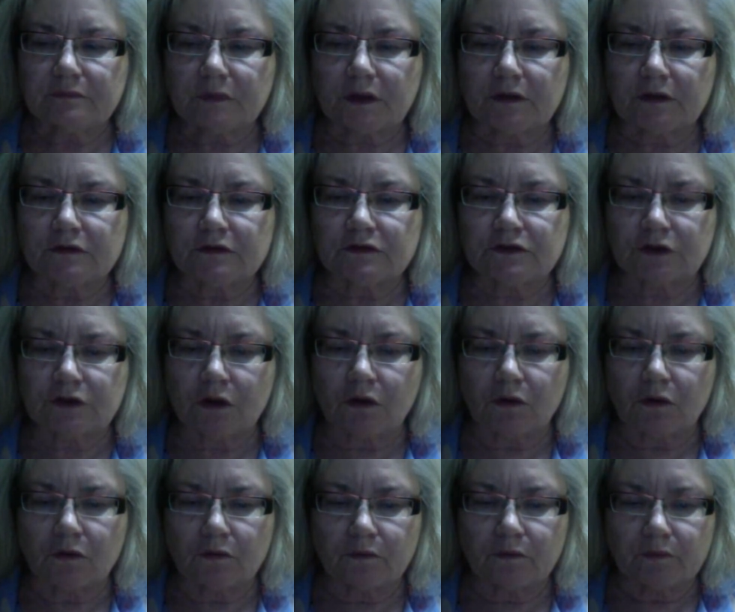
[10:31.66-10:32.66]

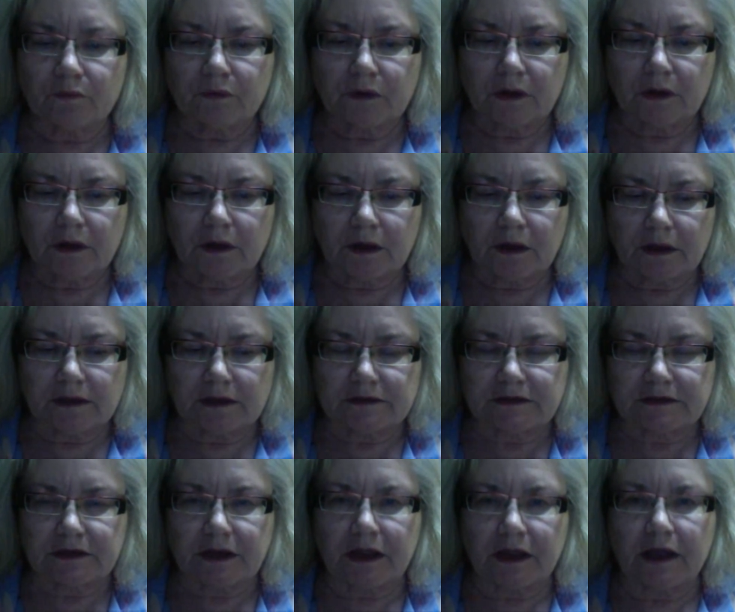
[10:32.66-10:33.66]
So it's
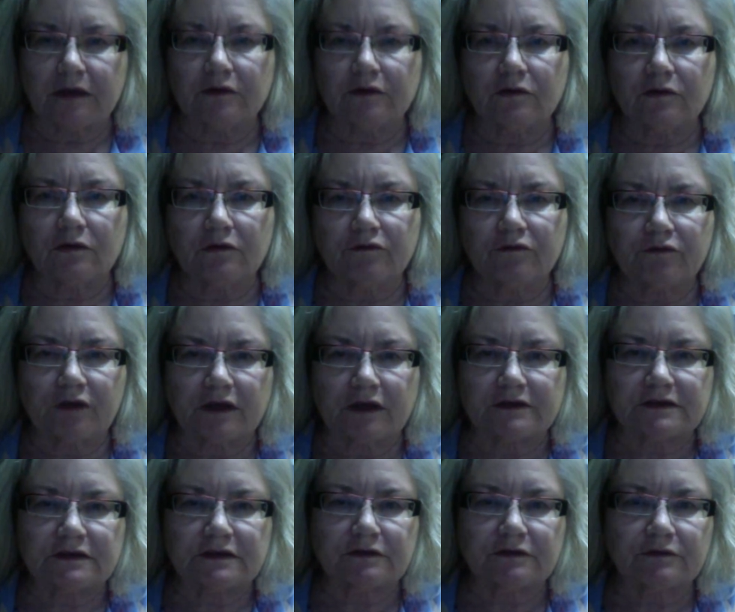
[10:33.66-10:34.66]
an annual
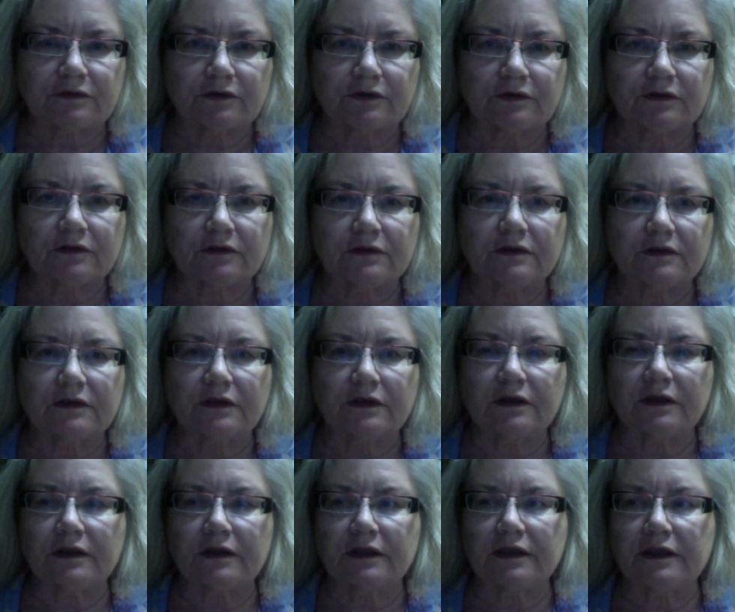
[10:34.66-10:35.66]
festival.
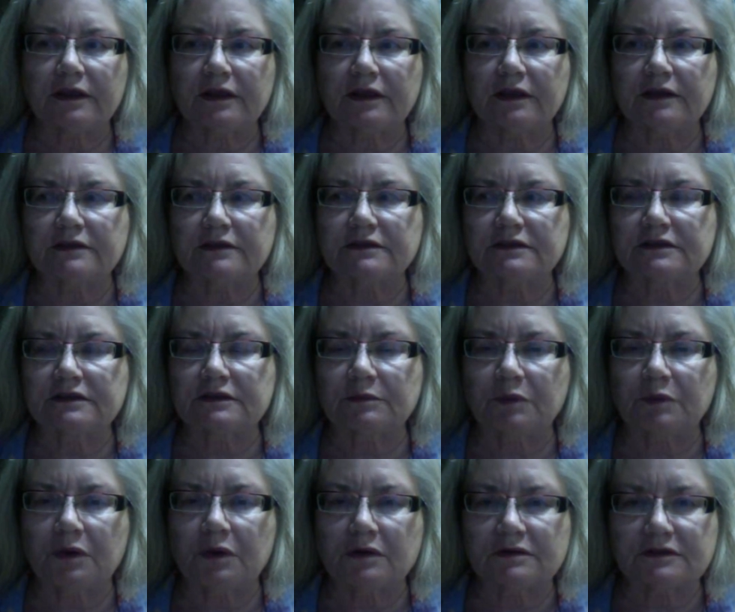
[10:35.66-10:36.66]
It's
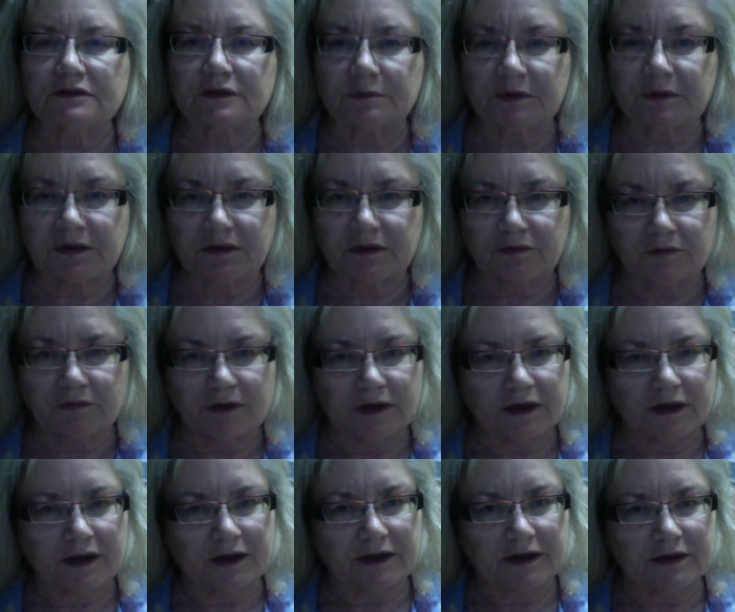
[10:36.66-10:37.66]
supposed to be 3
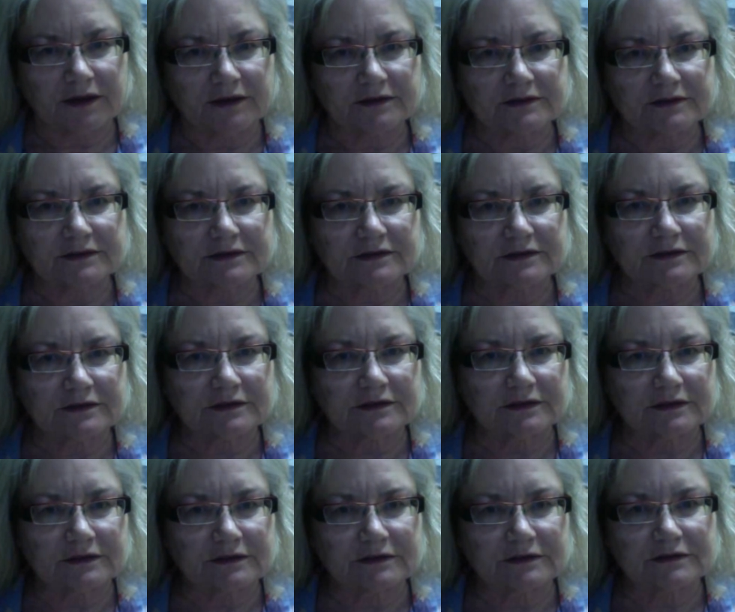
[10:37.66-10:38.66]
days.
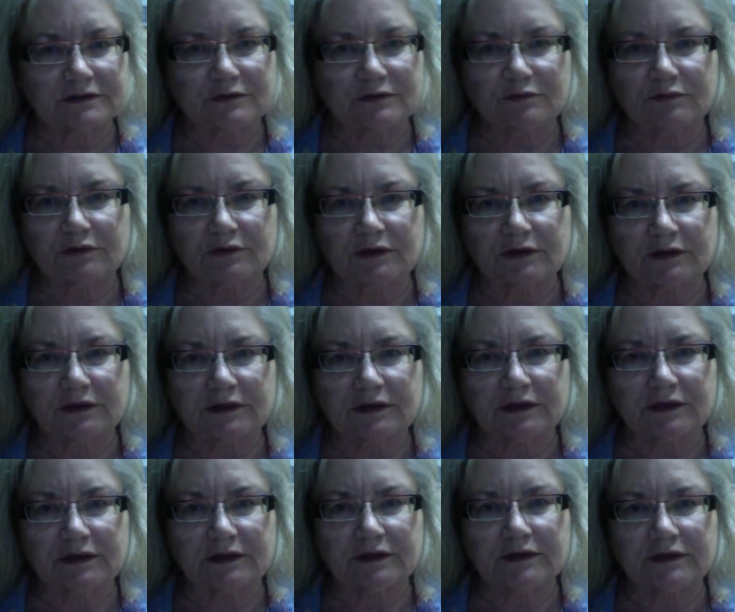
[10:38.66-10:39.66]
It's
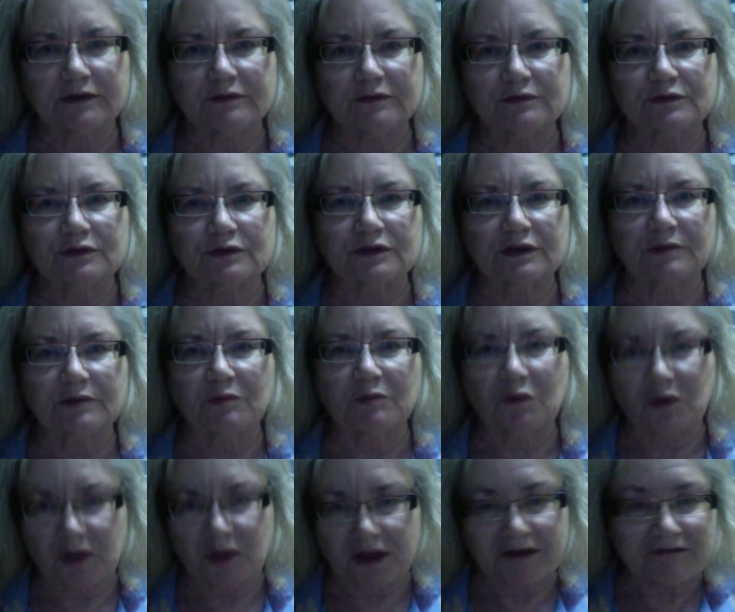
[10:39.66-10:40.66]
really usually
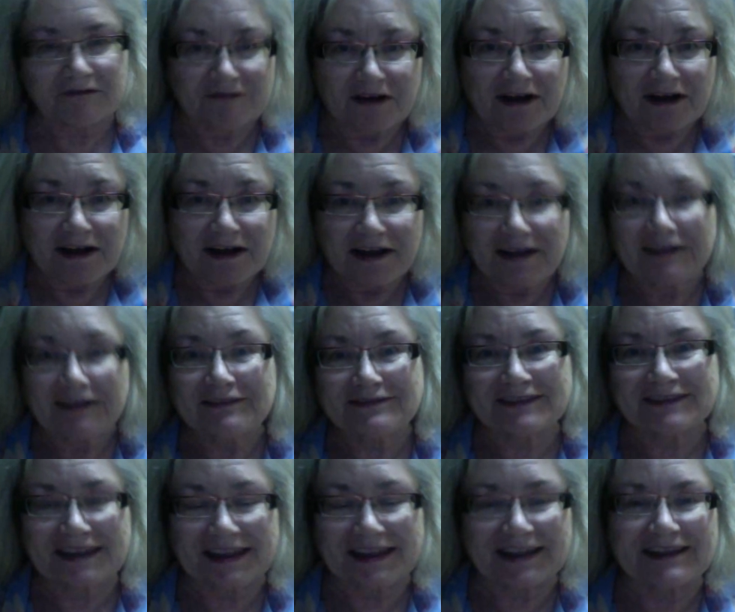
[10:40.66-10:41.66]
more like 5
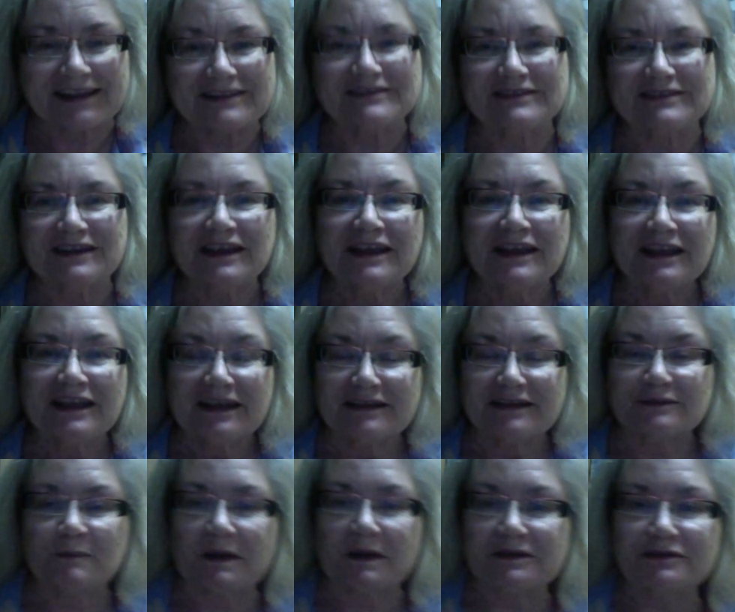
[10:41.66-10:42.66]
days,
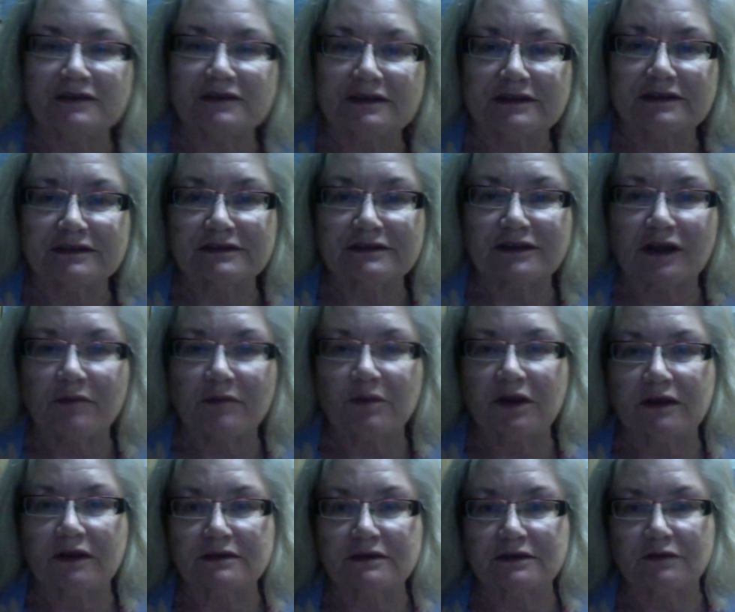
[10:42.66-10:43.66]
especially this time
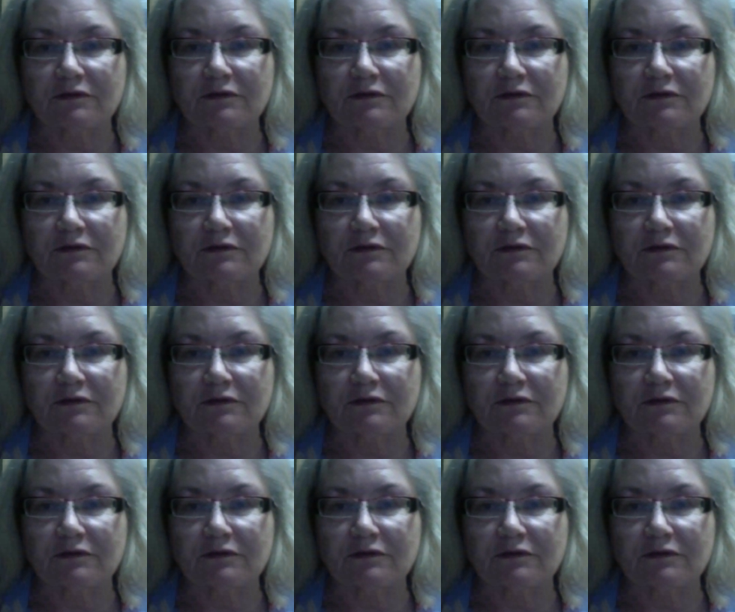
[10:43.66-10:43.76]
because